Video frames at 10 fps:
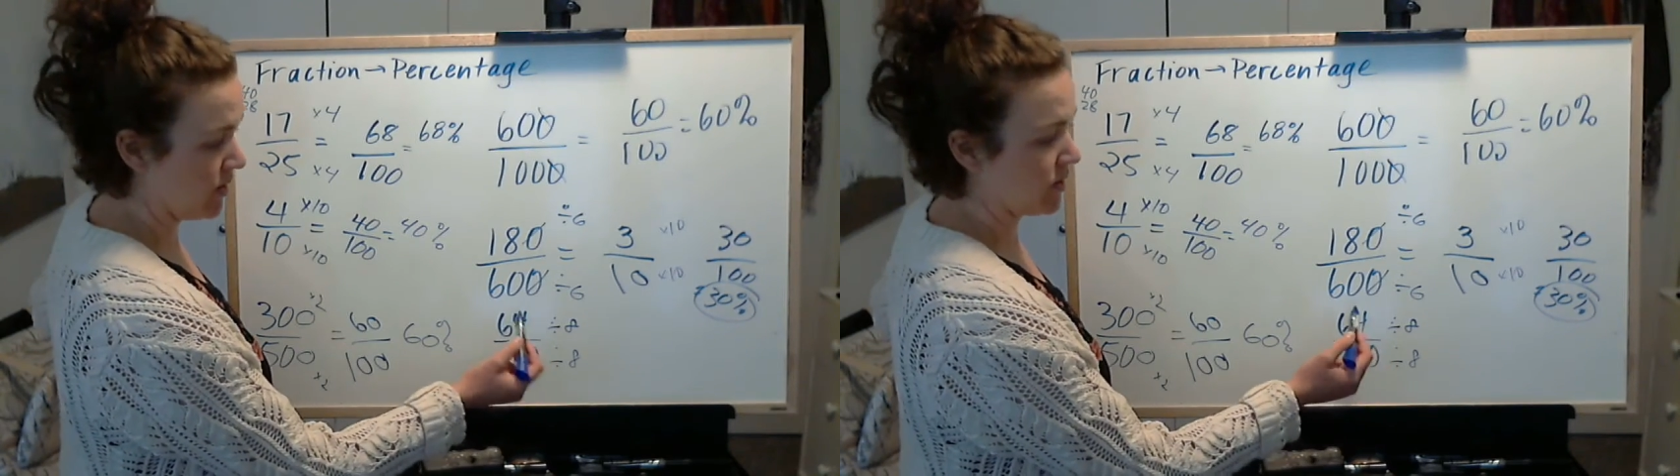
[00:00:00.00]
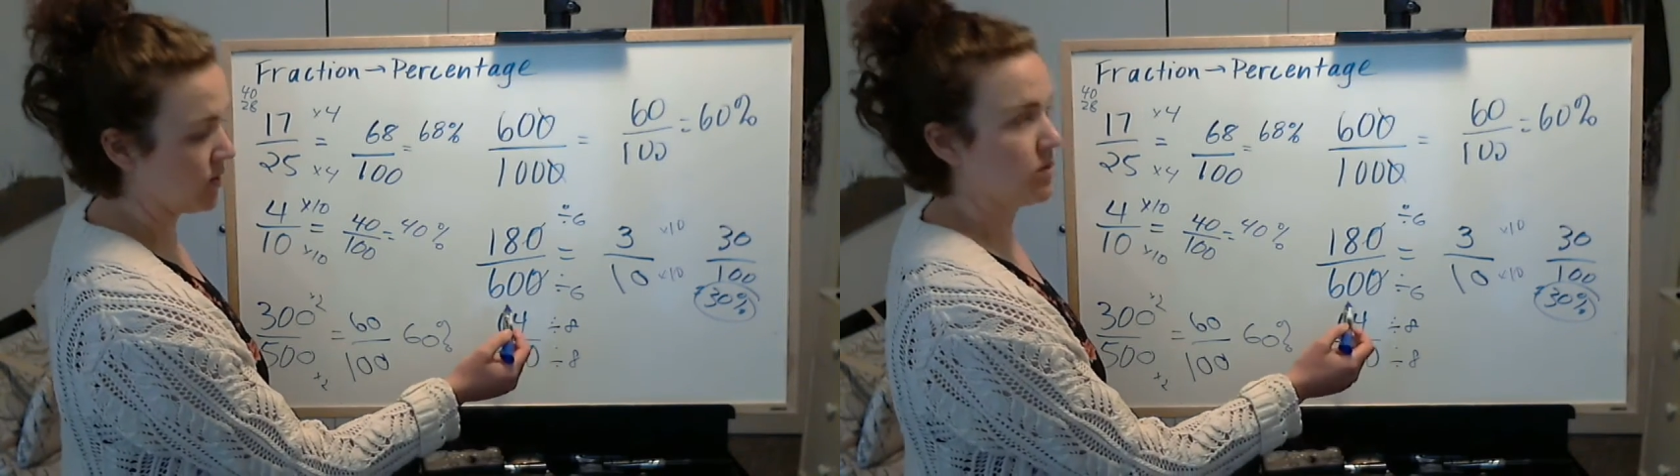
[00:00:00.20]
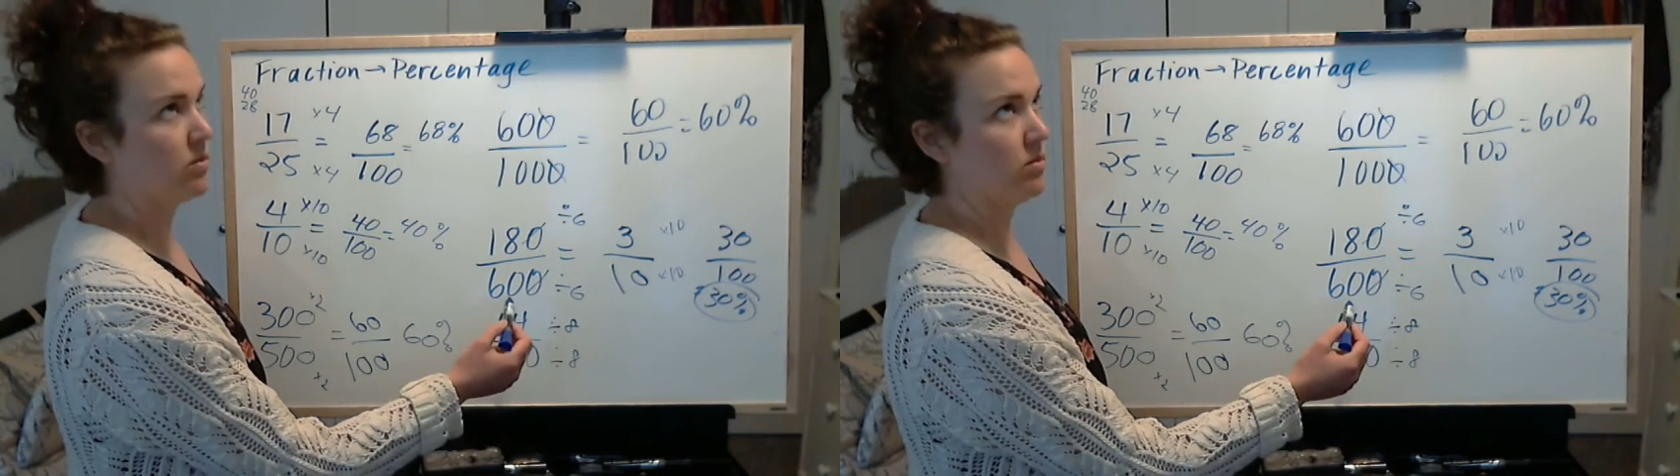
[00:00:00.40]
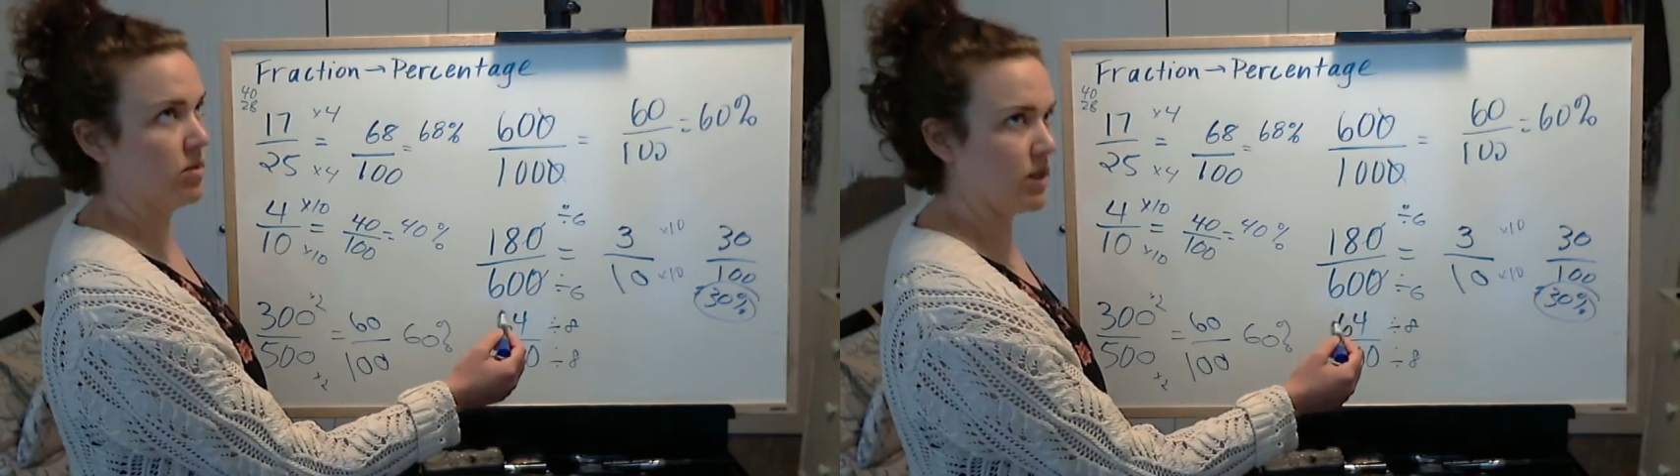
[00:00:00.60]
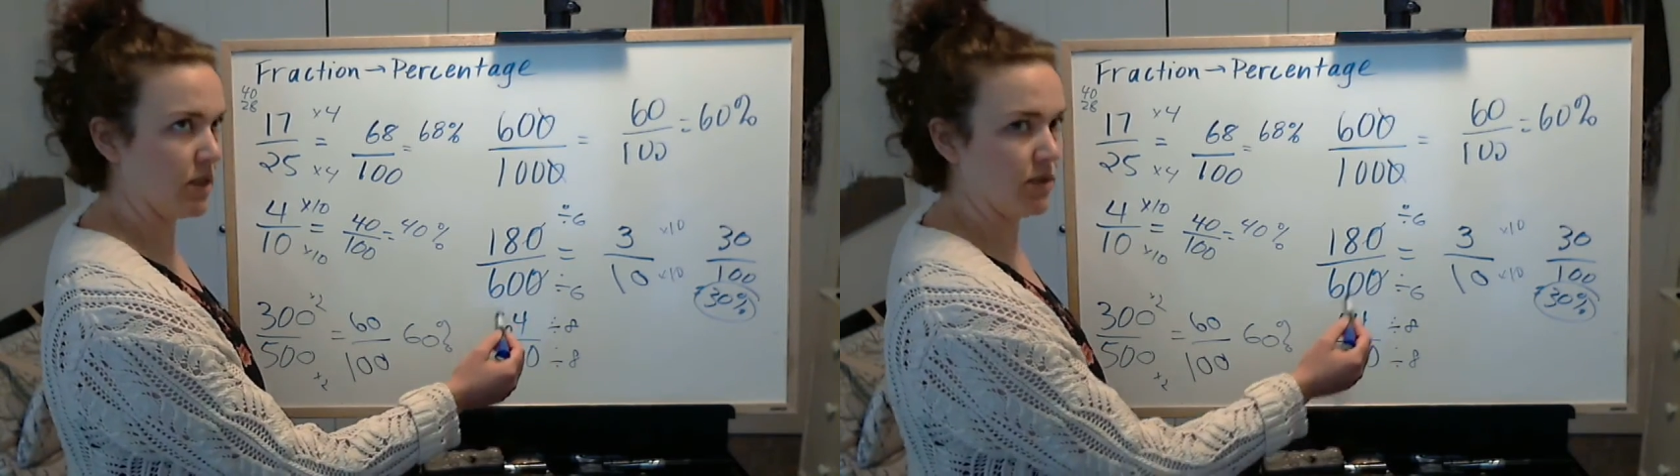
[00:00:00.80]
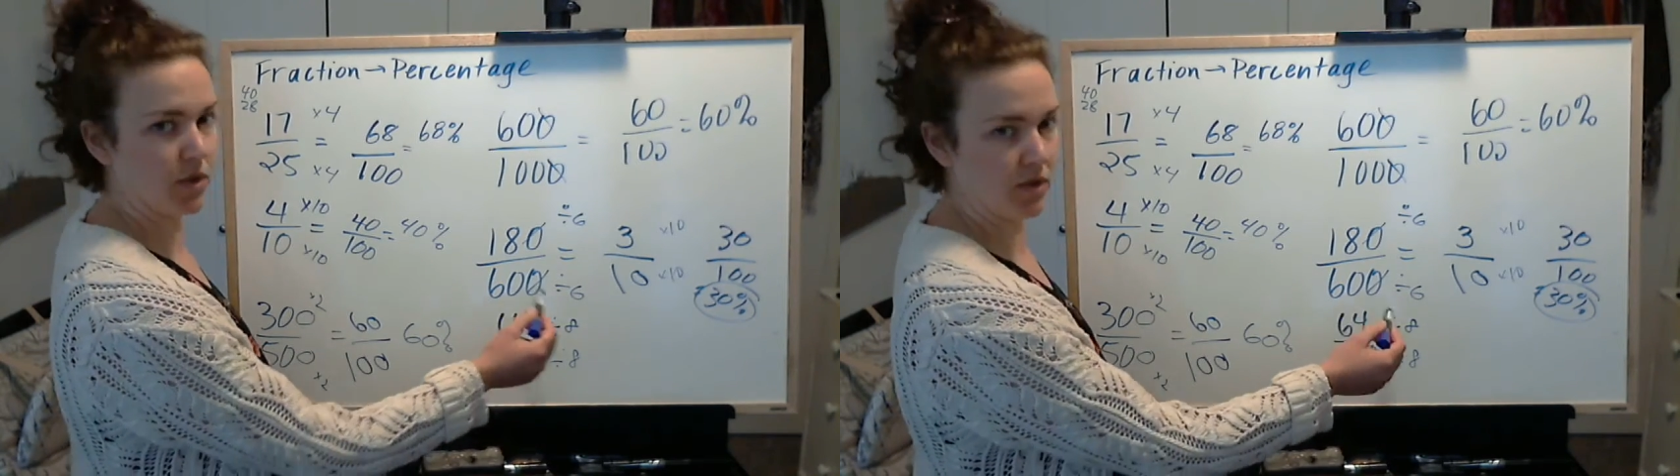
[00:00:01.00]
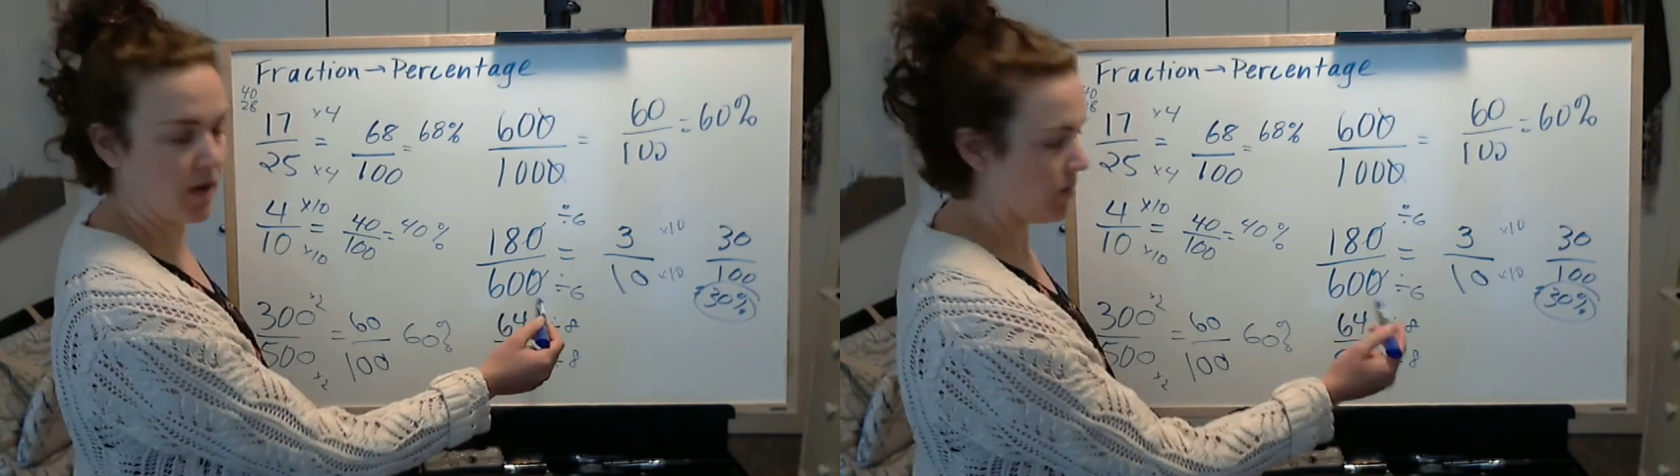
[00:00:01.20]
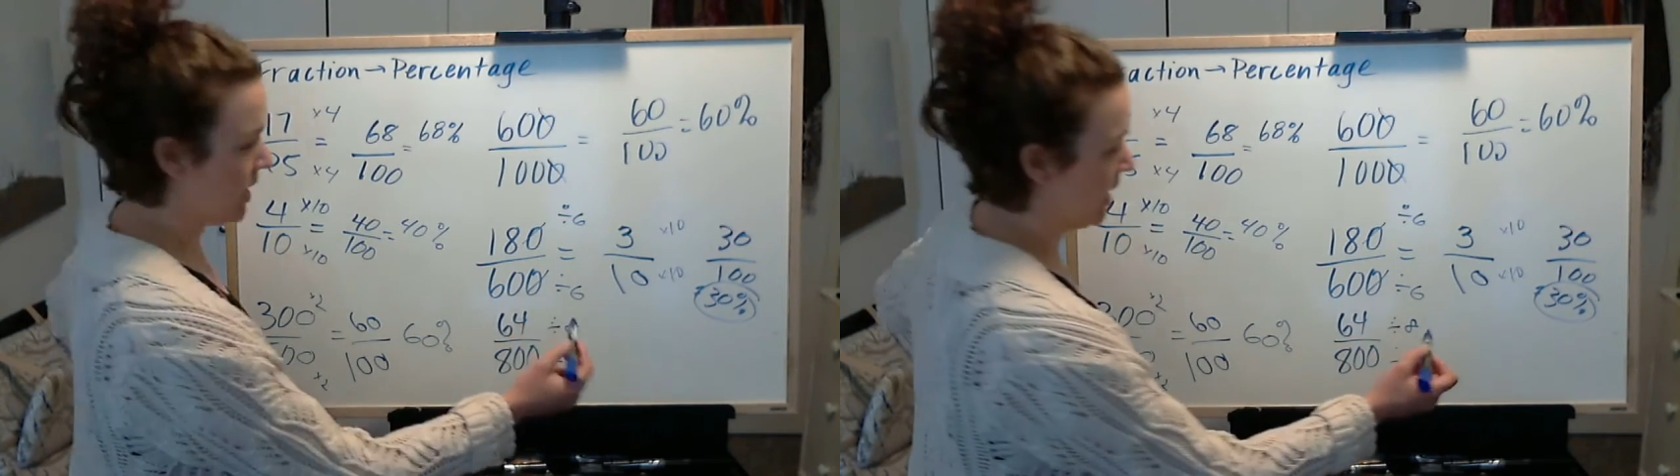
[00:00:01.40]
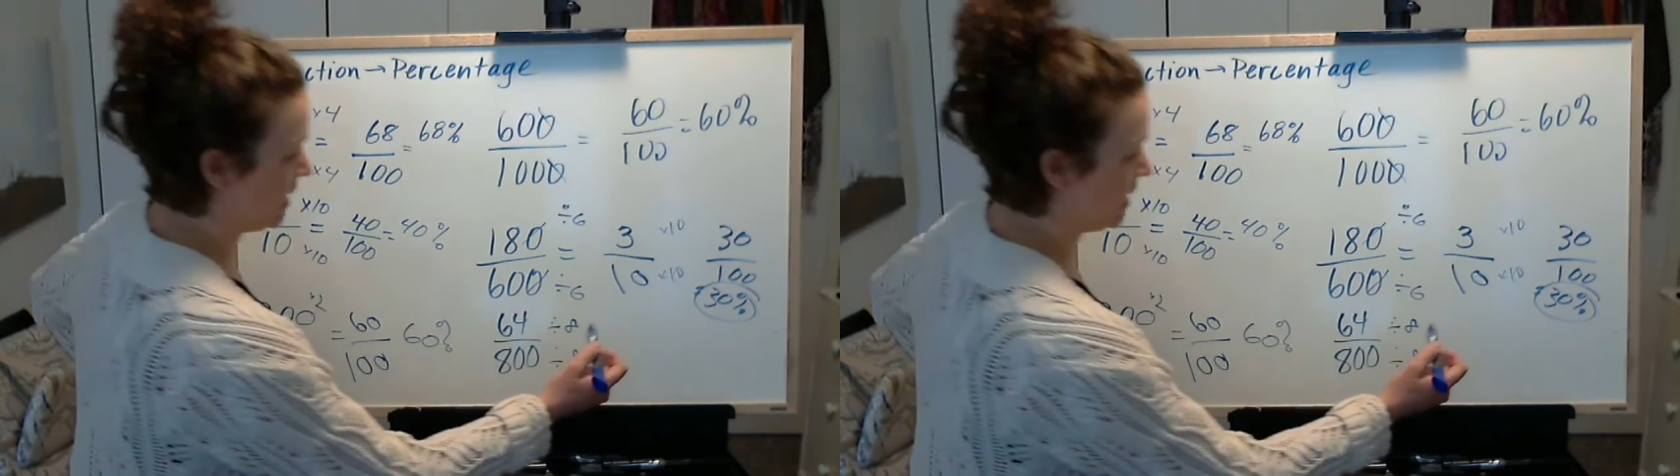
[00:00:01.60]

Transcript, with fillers: so 64 divided by 8